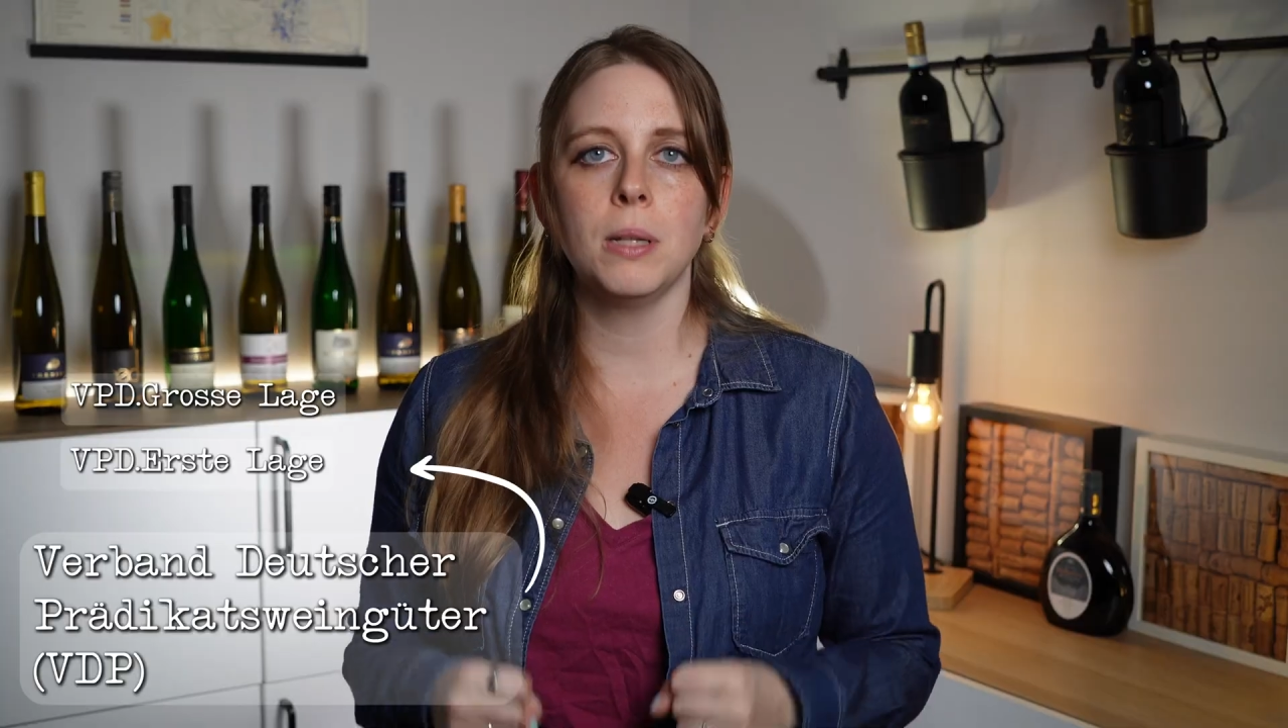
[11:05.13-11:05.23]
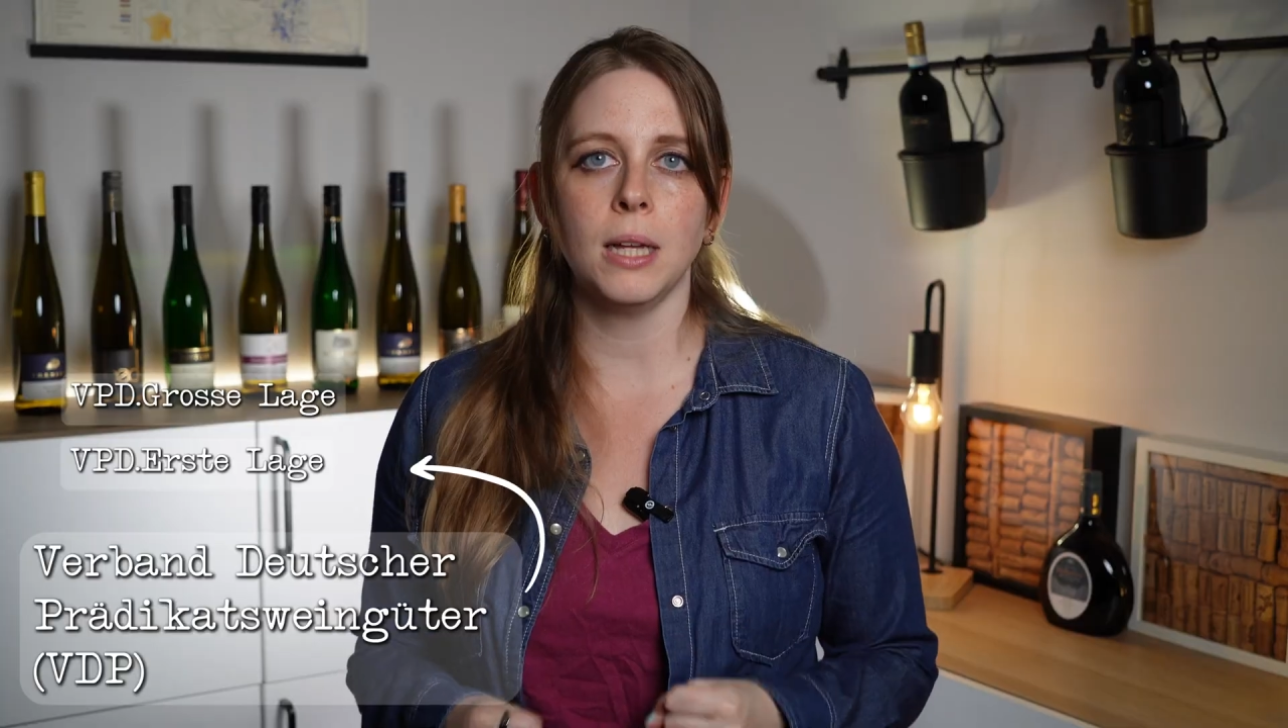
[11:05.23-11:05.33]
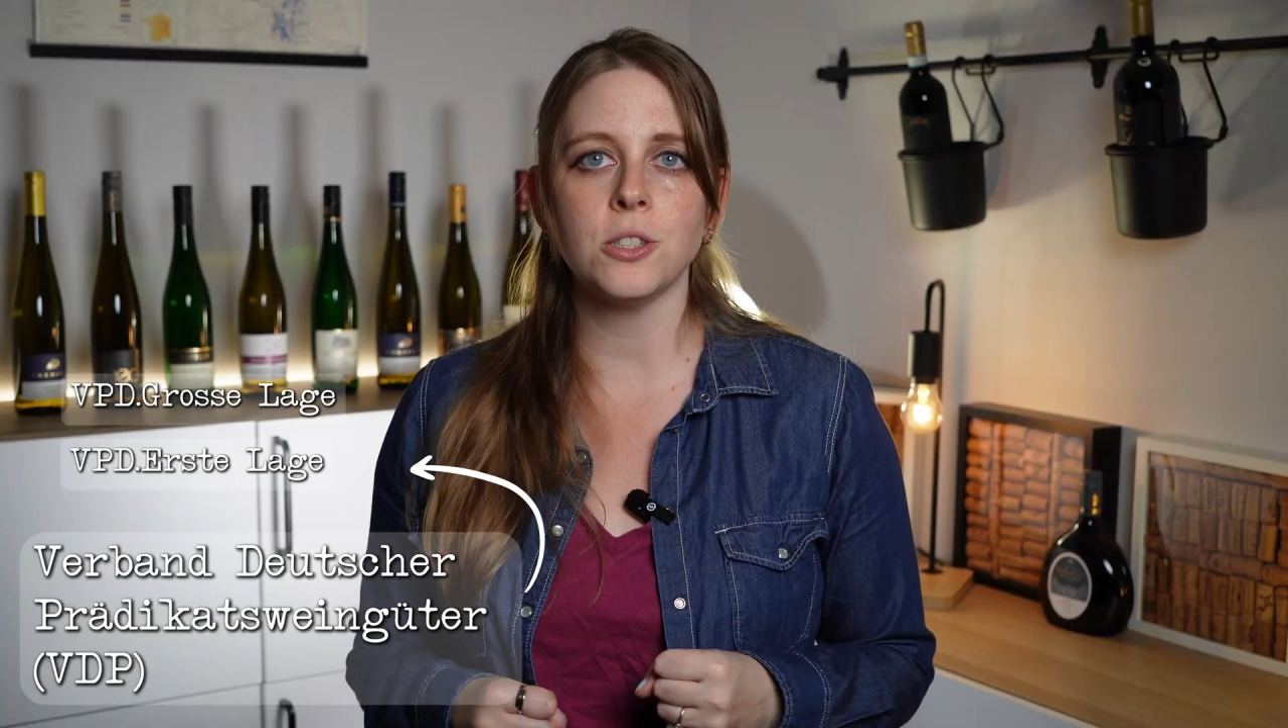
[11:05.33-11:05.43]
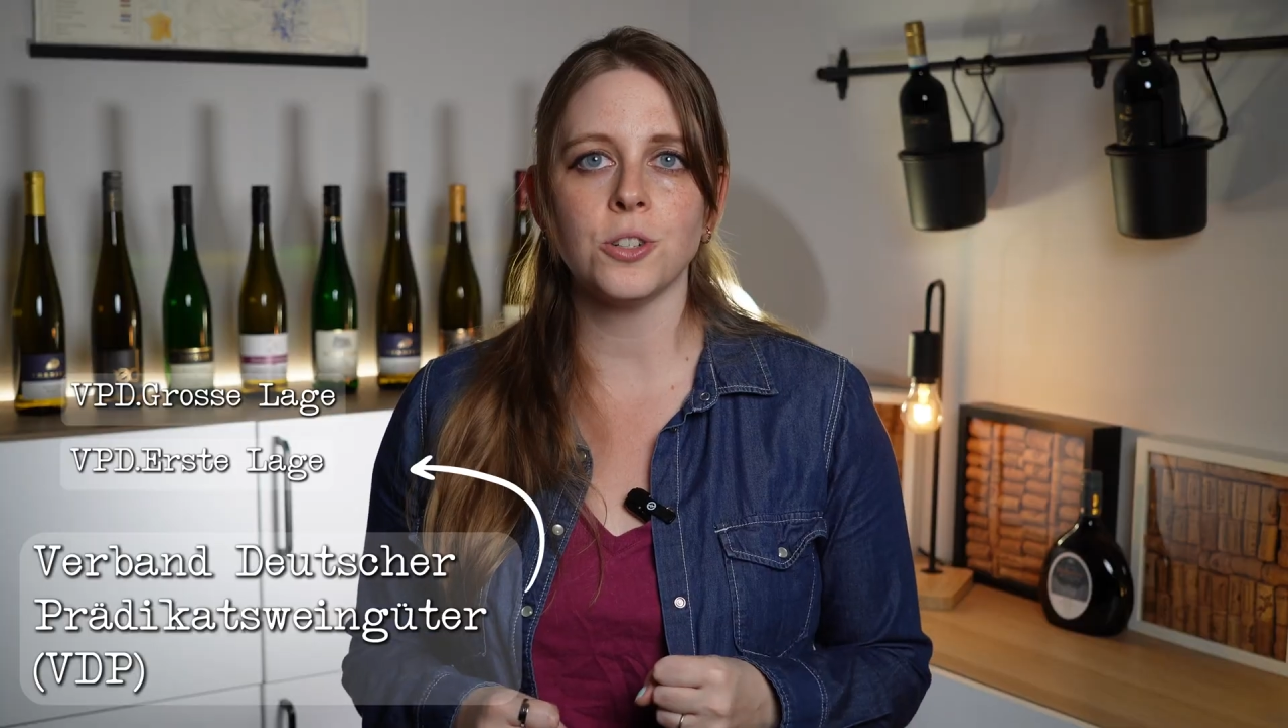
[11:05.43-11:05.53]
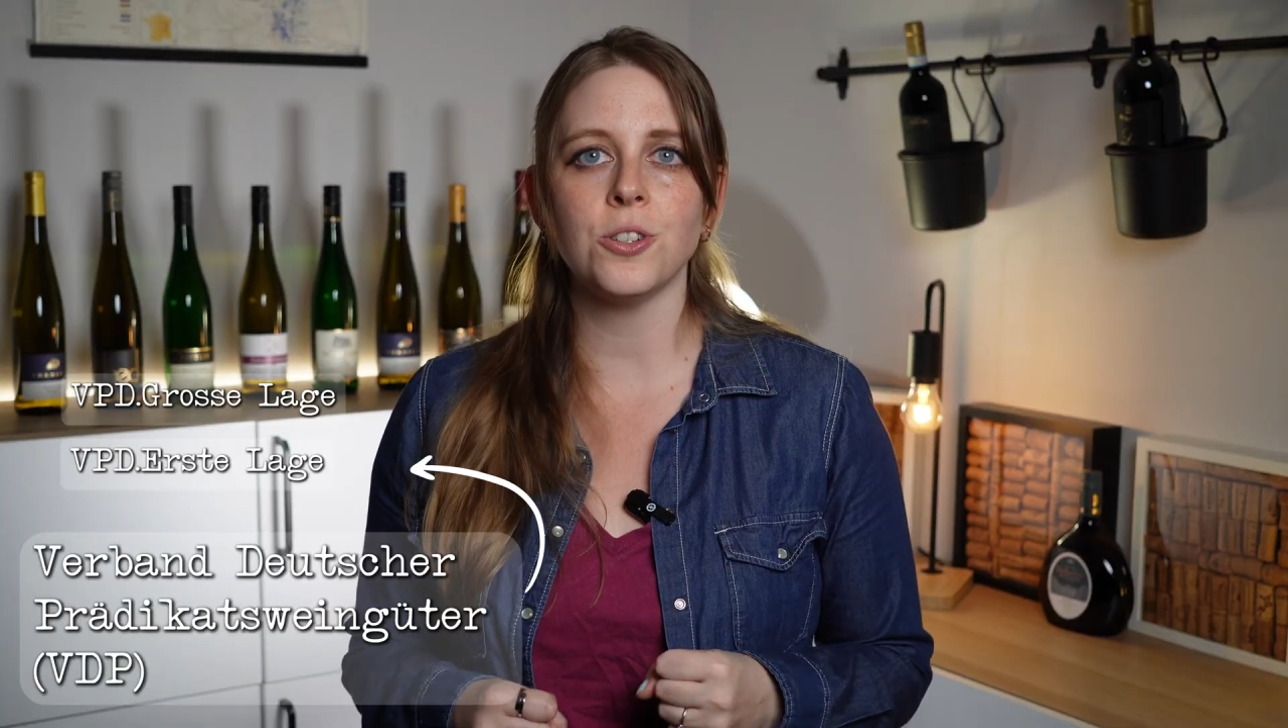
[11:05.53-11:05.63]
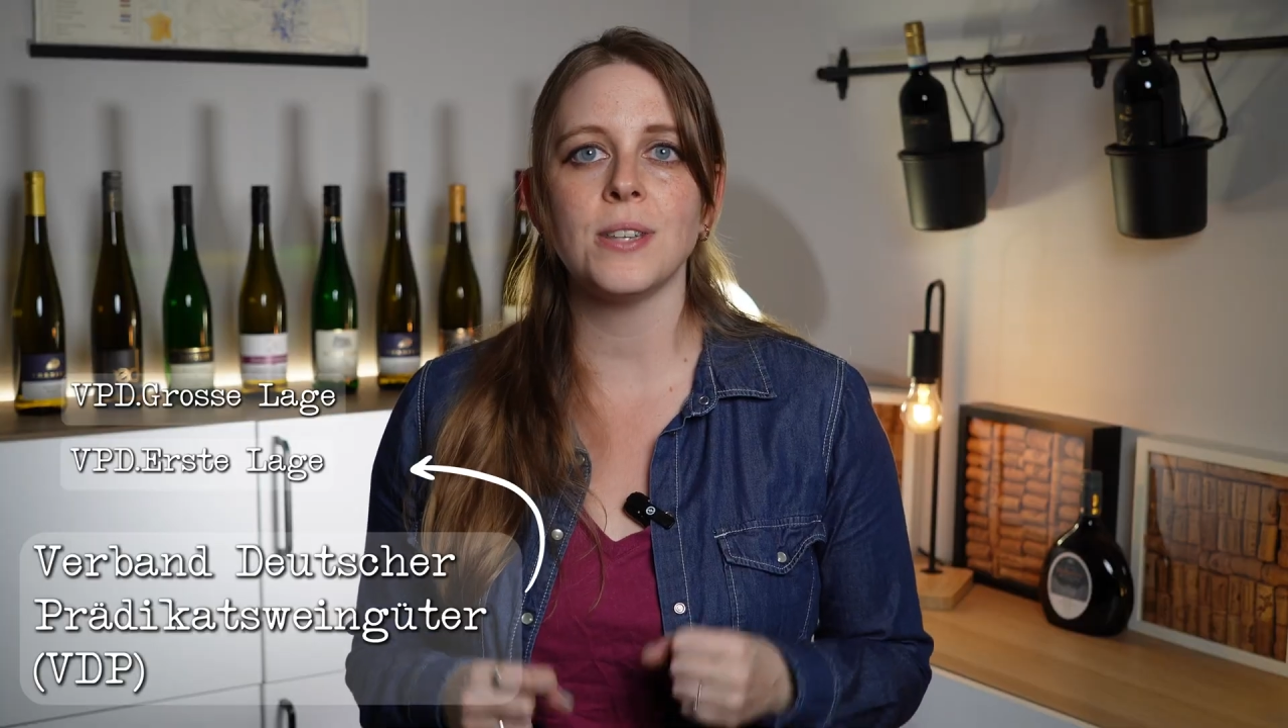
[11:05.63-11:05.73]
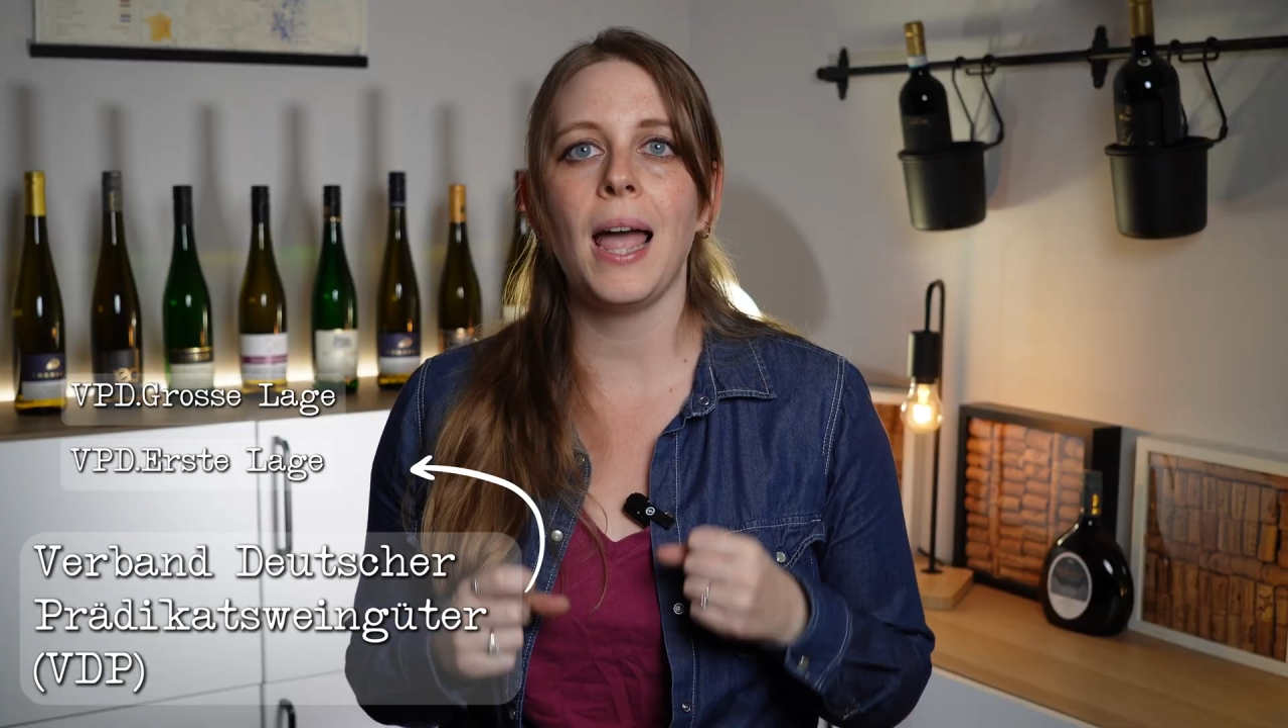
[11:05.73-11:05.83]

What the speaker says: clusters